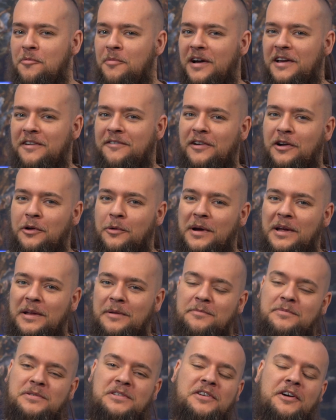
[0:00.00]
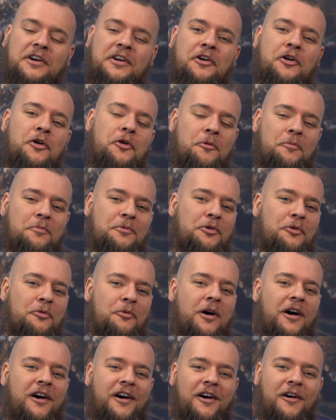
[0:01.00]
my fellow apes, I hope
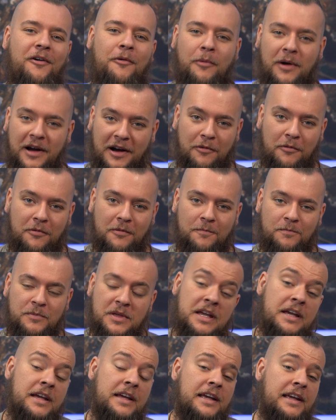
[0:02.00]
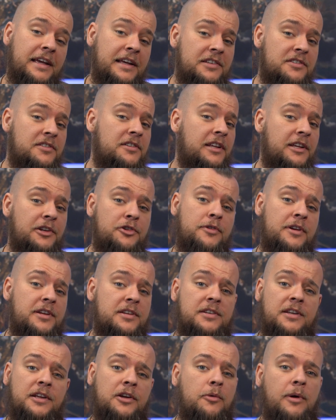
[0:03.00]
you are well. Here's an
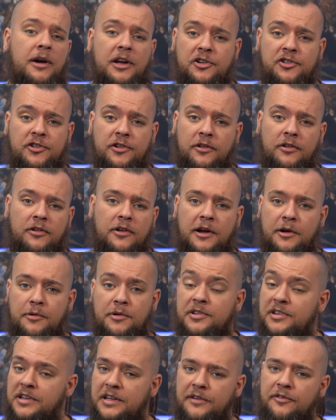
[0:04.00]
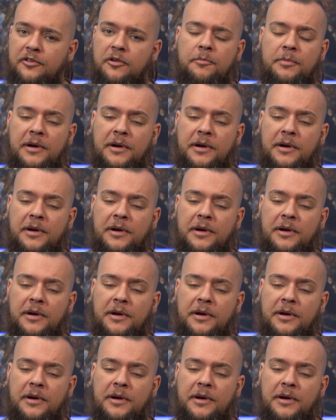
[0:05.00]
interesting question I received on